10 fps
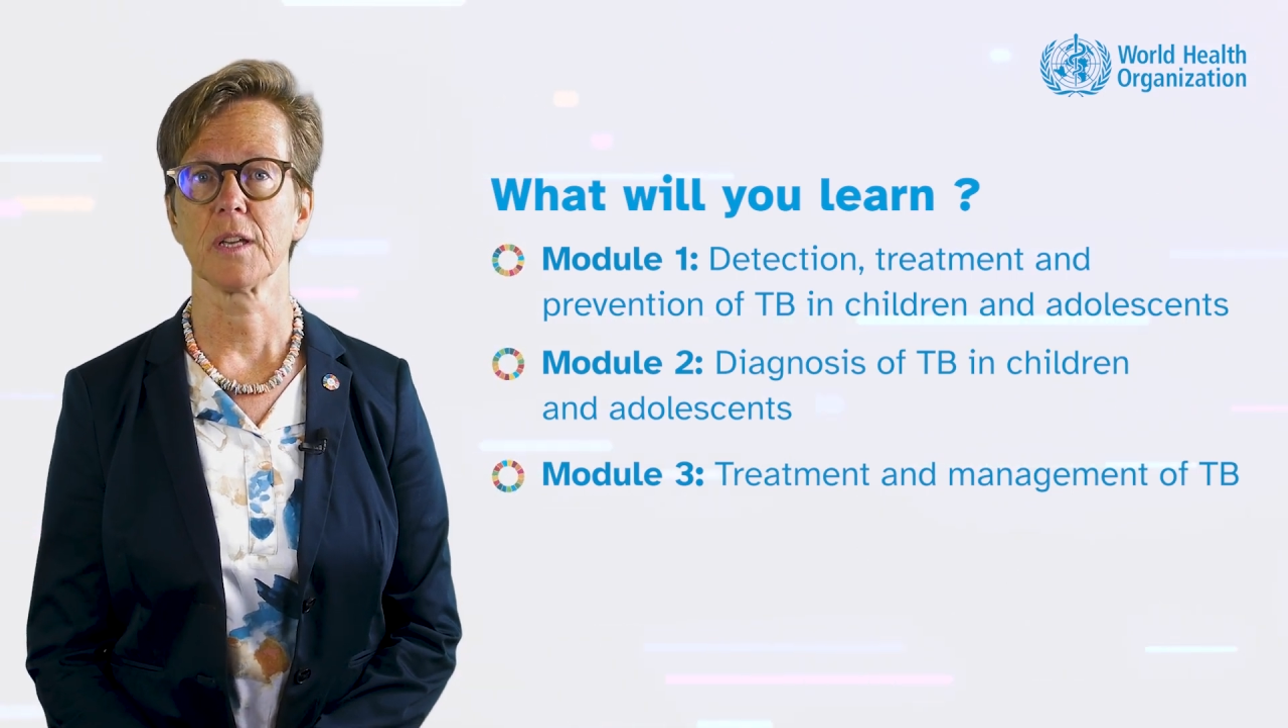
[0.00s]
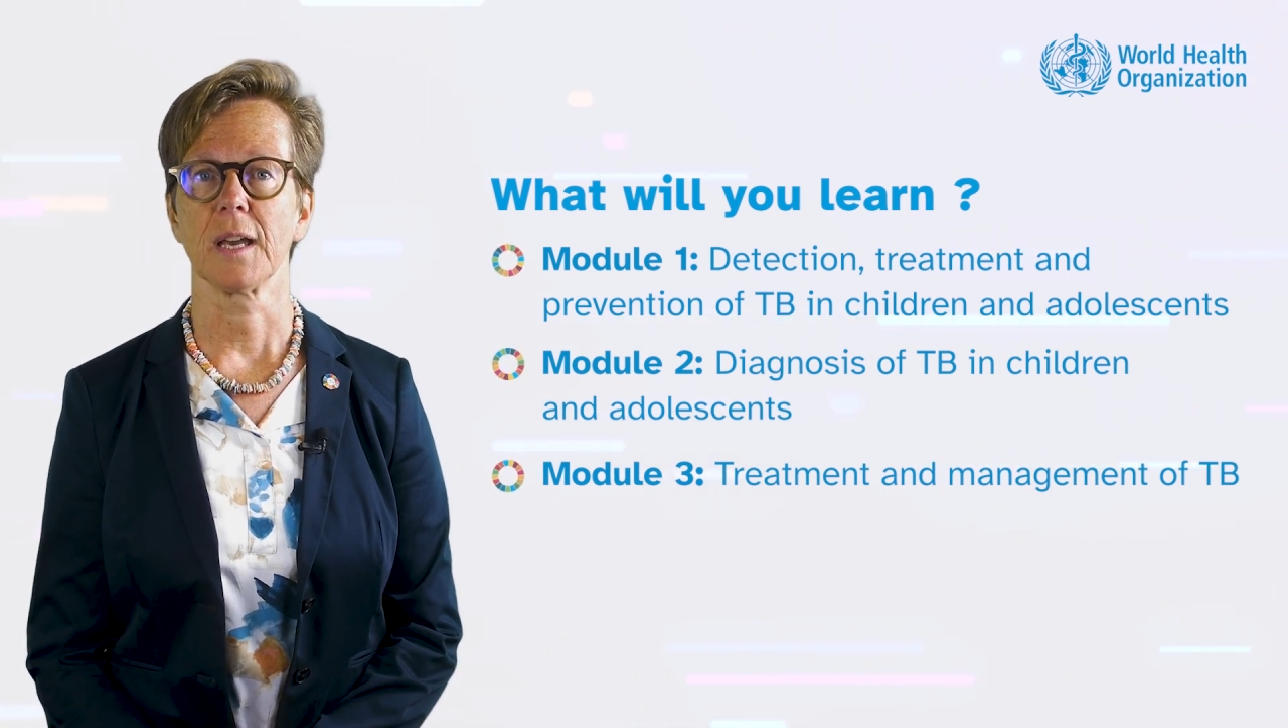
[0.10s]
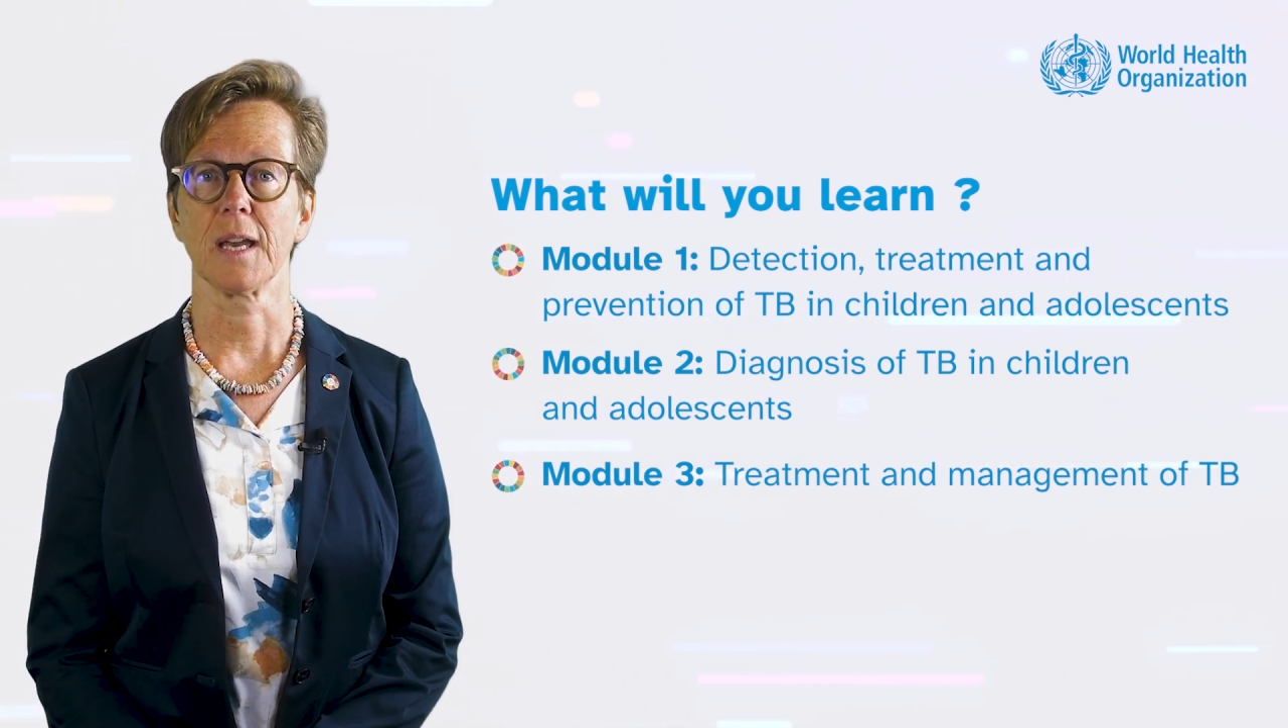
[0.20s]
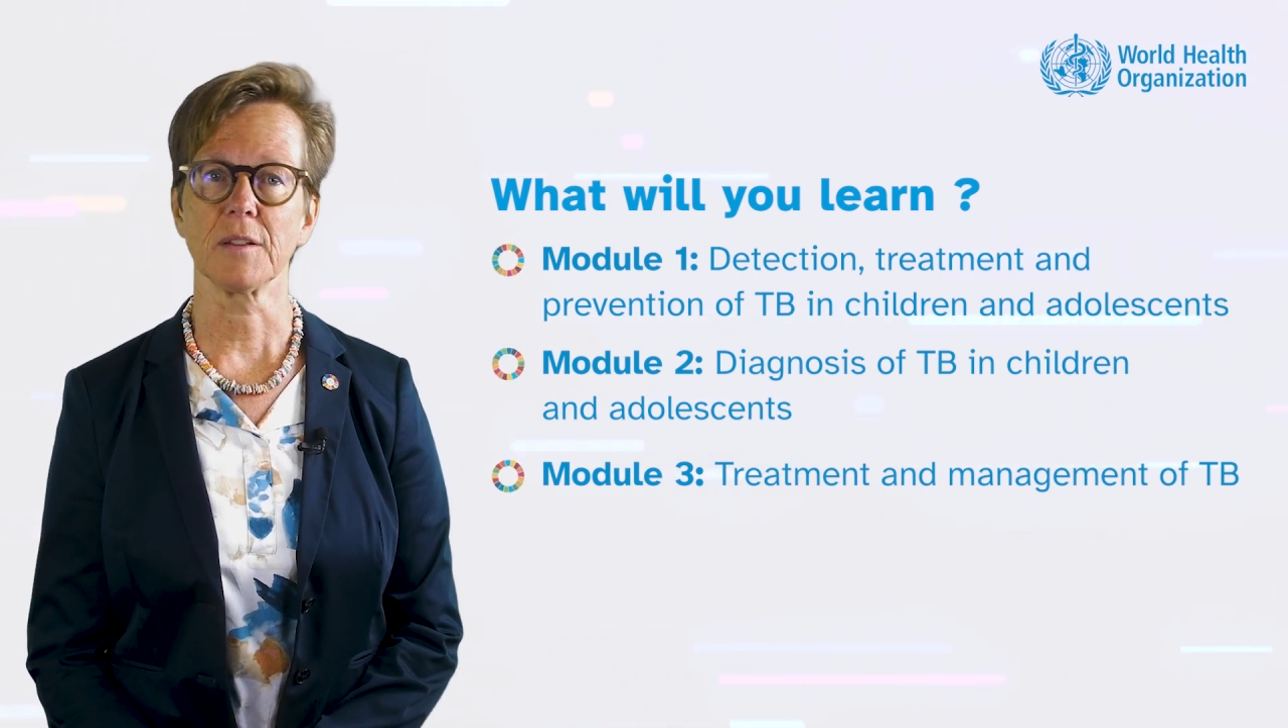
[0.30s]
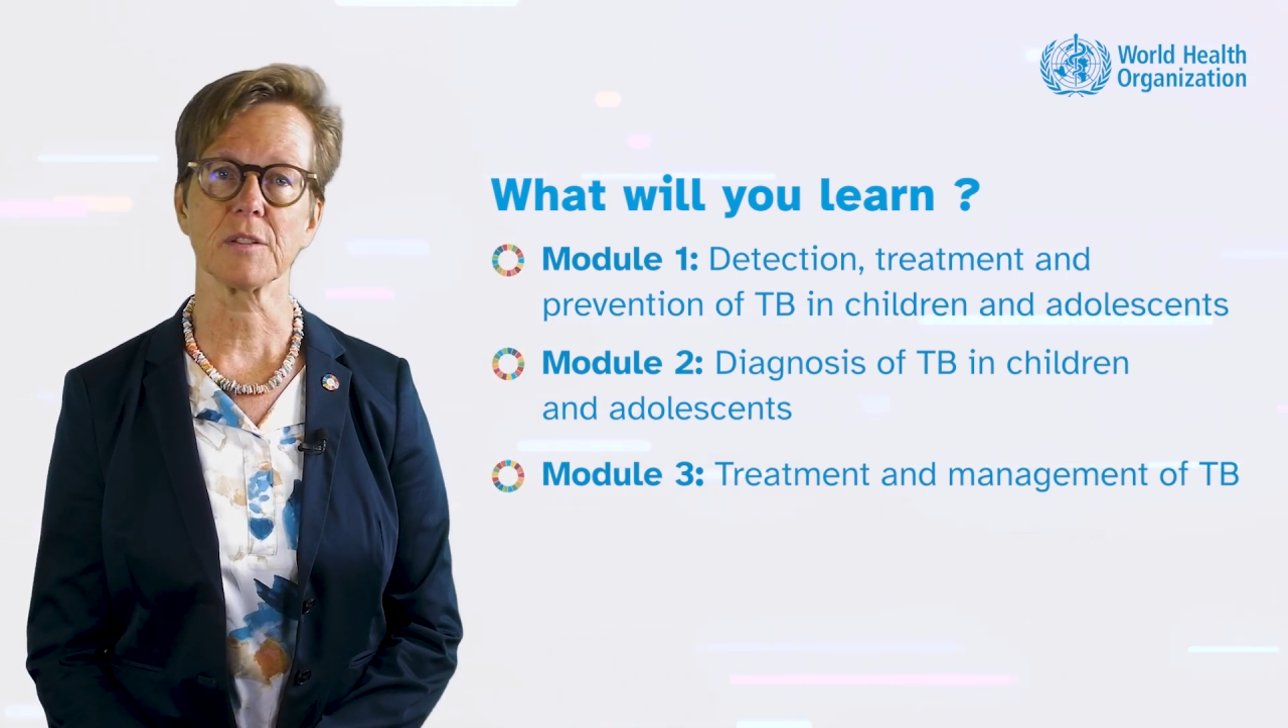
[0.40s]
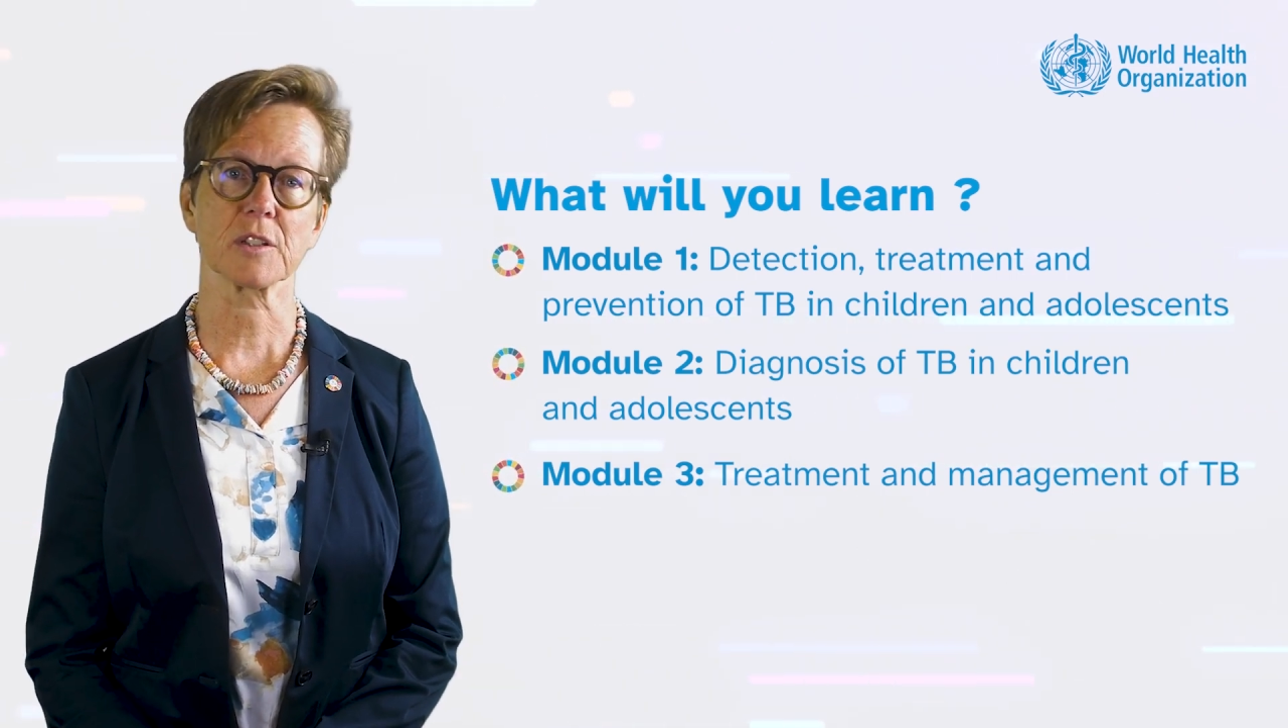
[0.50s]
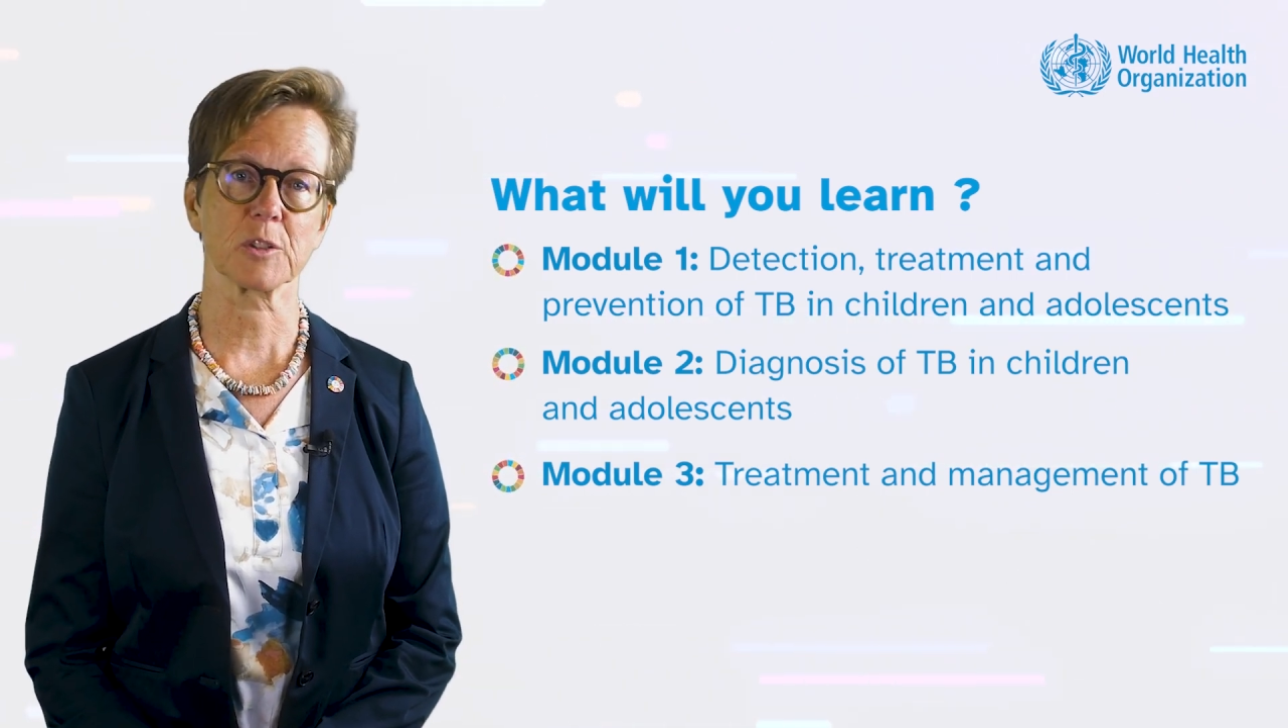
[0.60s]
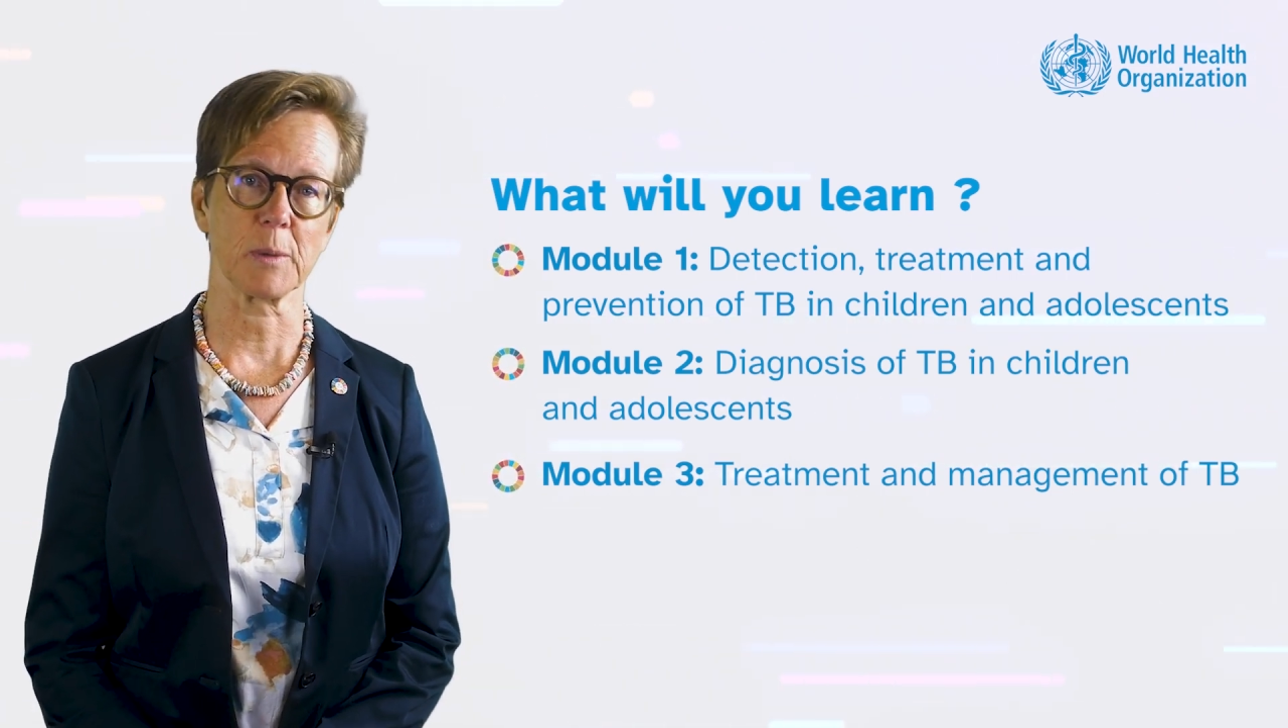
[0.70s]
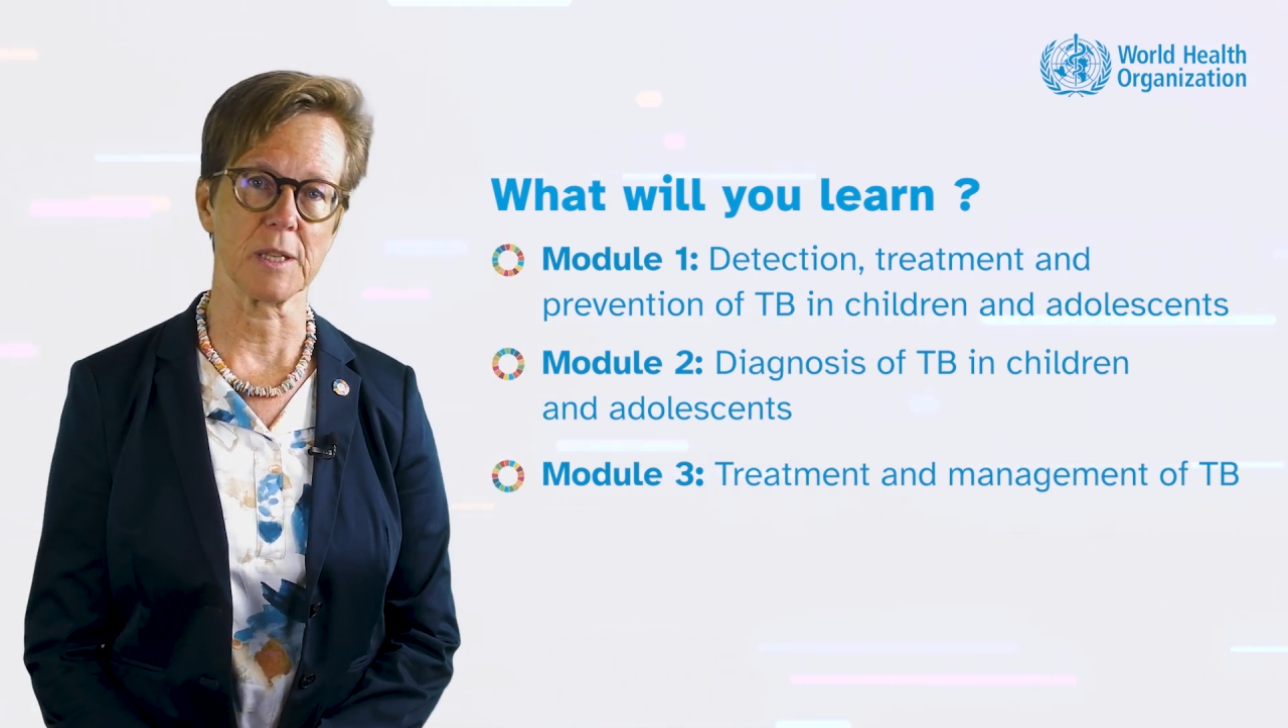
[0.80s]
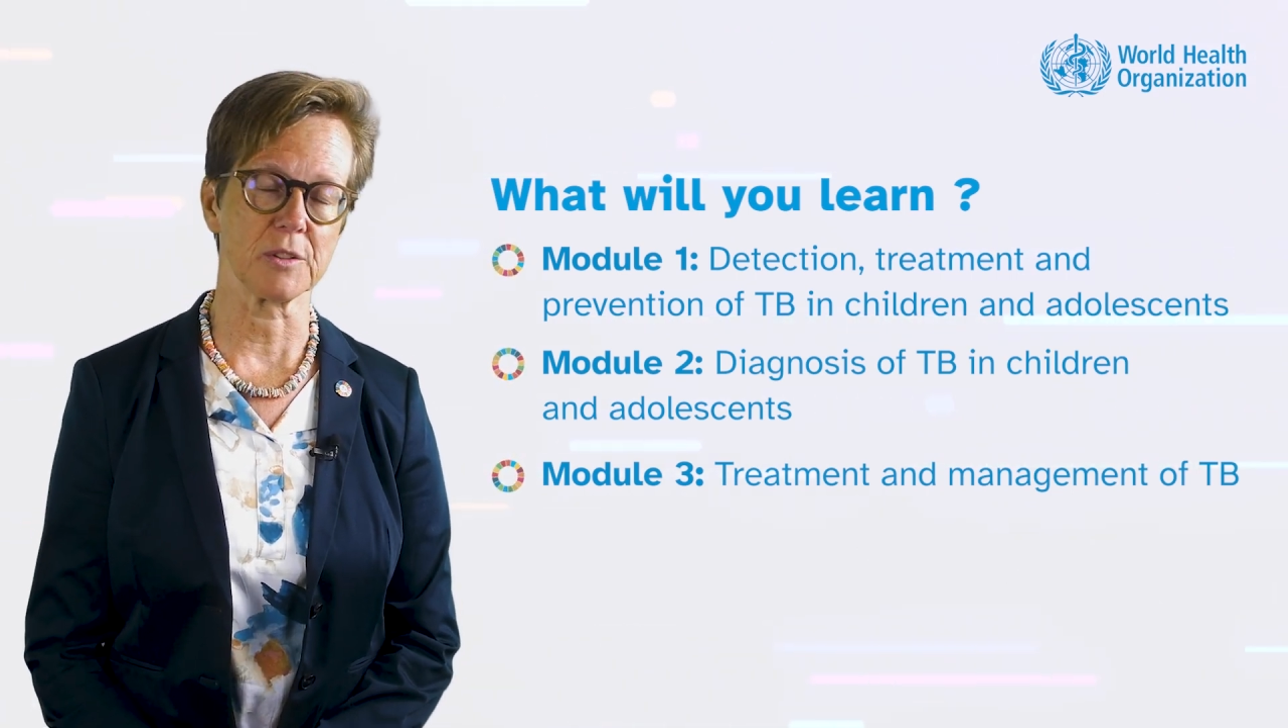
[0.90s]
and
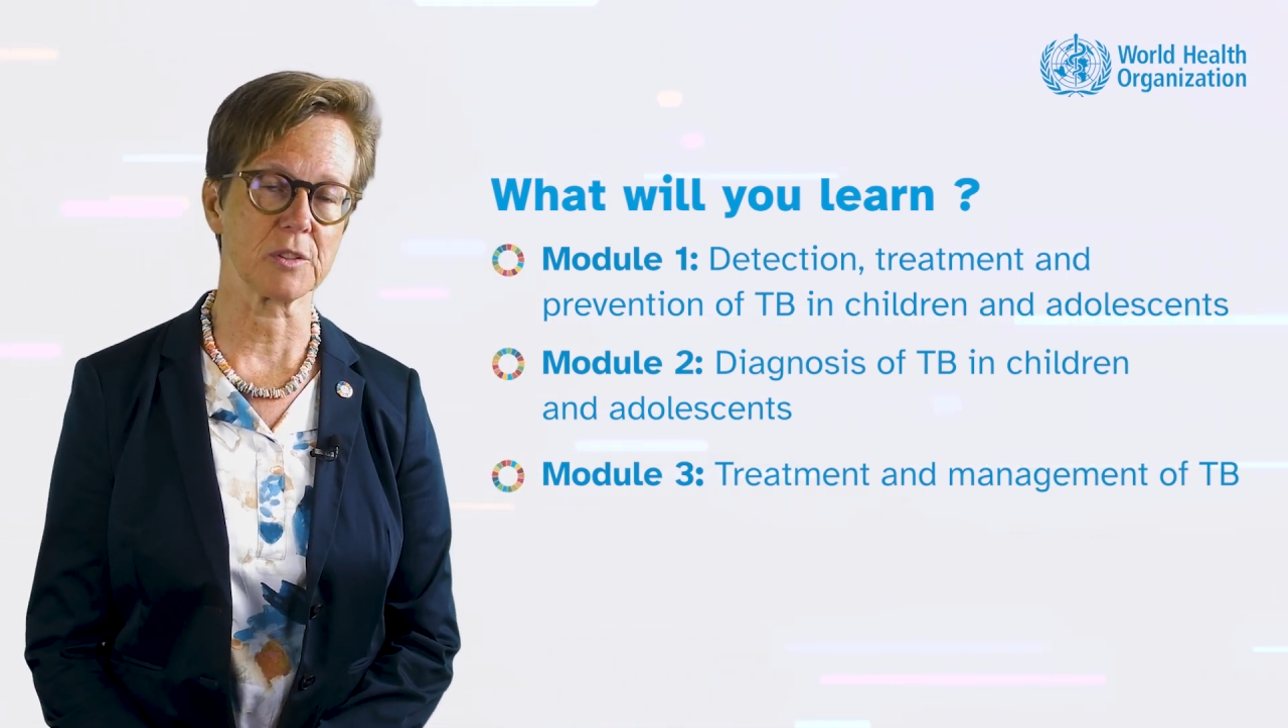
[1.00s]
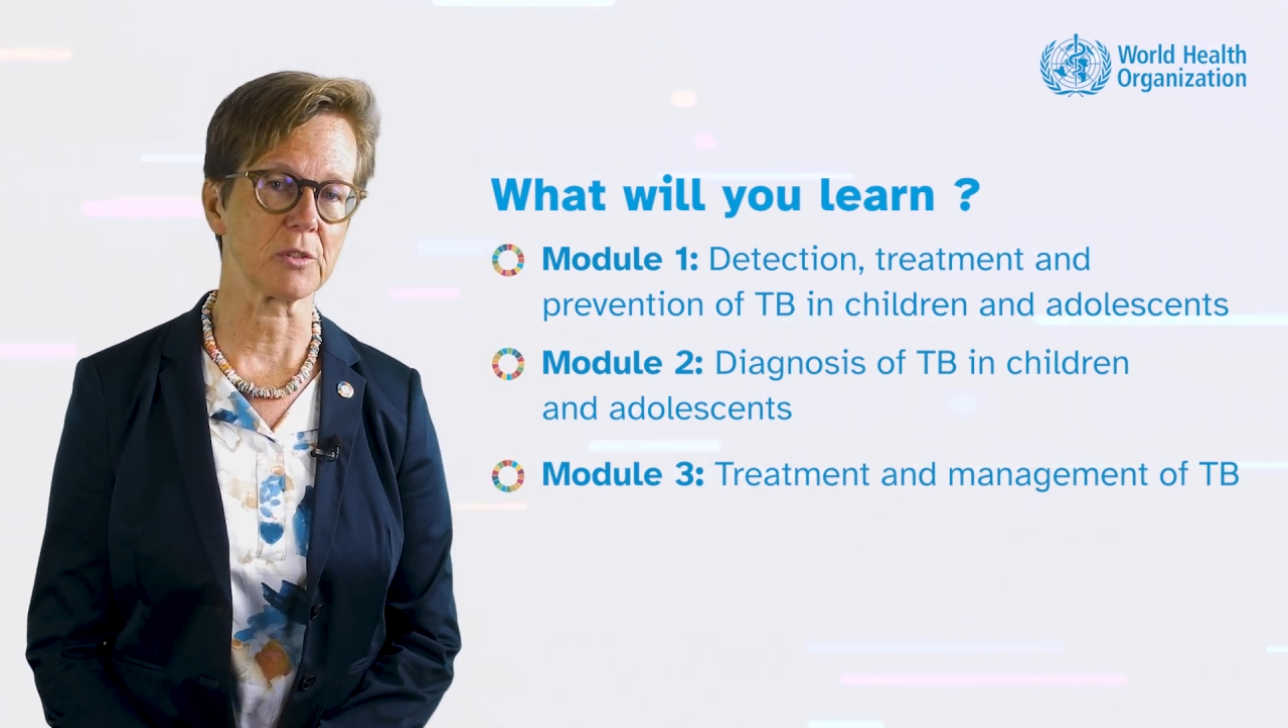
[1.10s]
explains